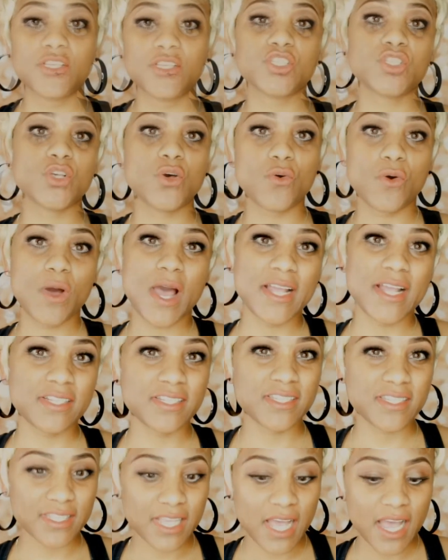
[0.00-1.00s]
So I
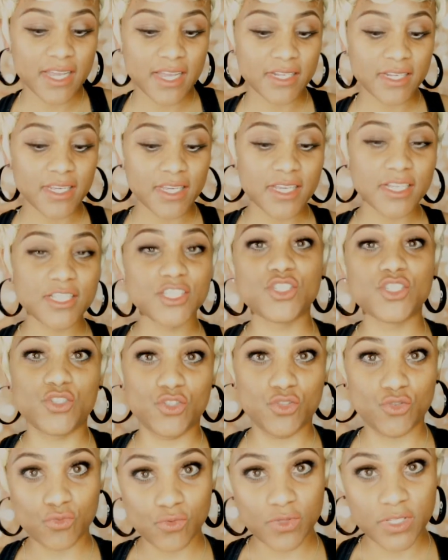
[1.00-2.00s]
decided
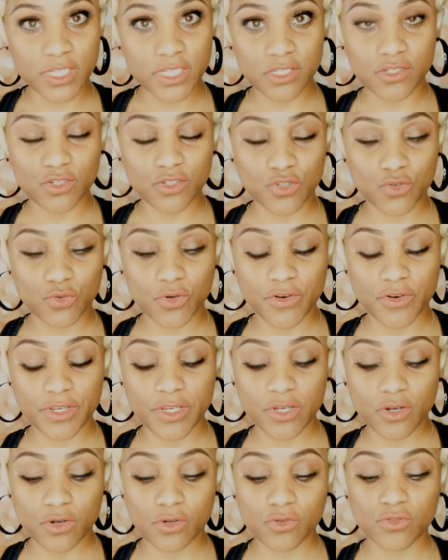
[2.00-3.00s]
to do this
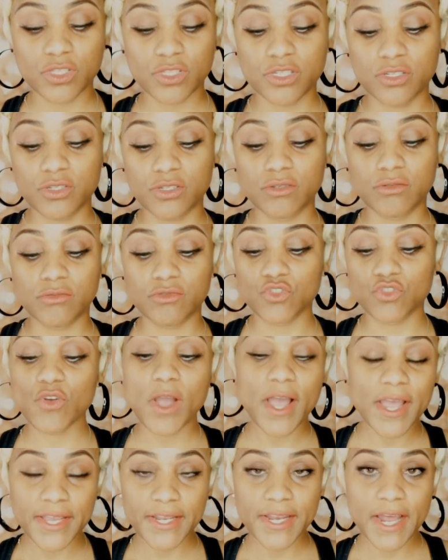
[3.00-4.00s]
tutorial to
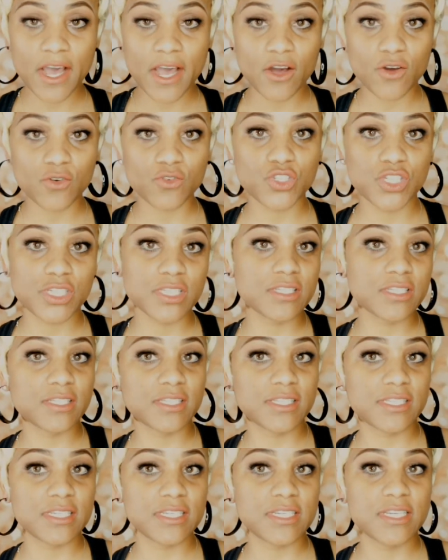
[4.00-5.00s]
try it out just to
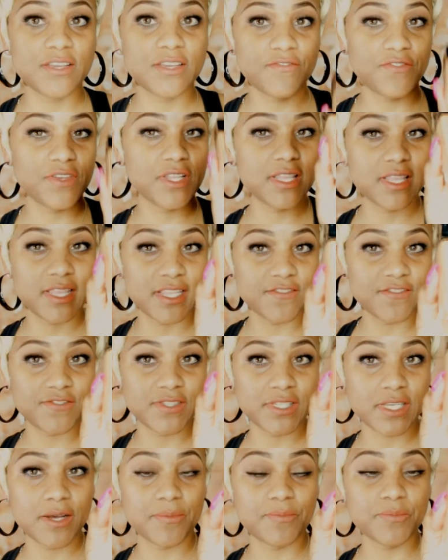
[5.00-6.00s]
see if it
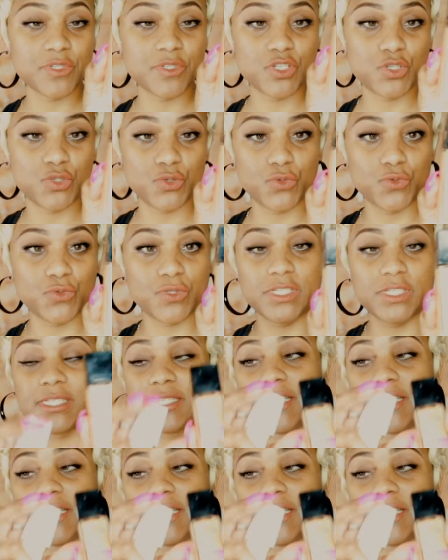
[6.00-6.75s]
lives up to the